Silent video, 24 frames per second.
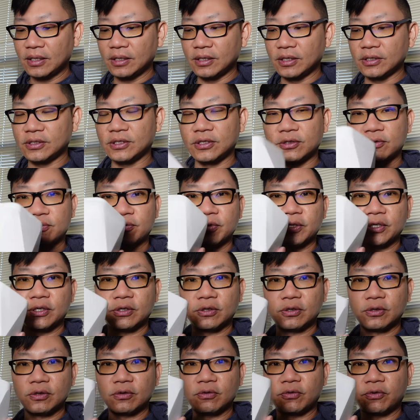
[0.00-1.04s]
this is really
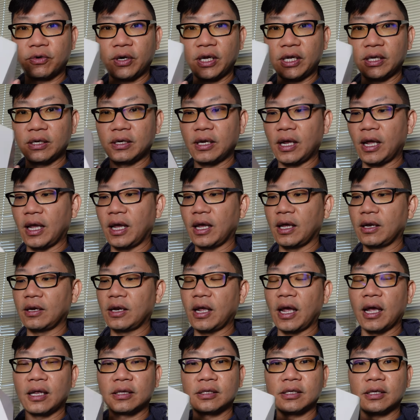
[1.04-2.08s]
great. And
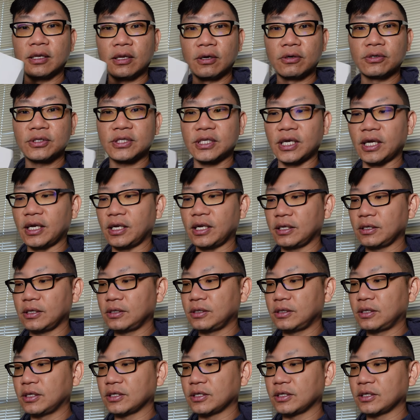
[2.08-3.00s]
at the low setting,